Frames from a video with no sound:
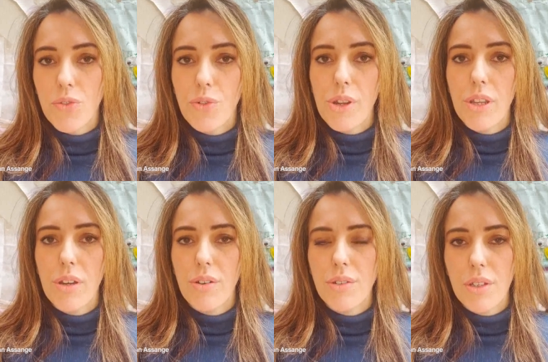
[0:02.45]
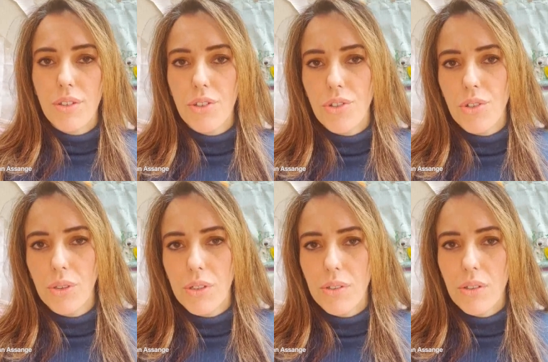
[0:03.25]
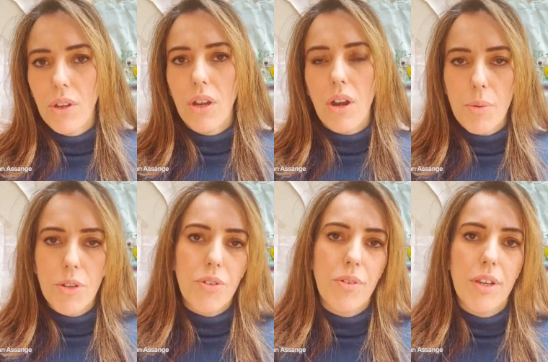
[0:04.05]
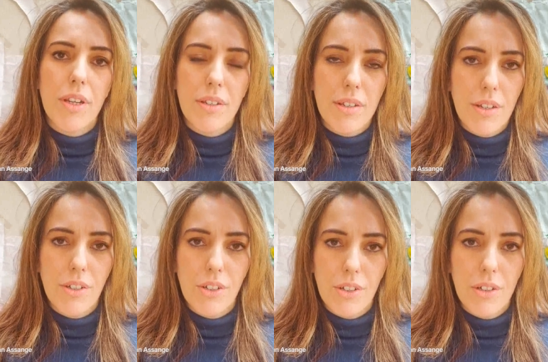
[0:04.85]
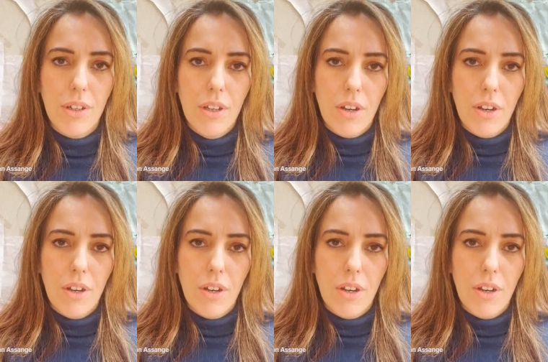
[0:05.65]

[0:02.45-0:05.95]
4 years into Julian's arbitrary detention,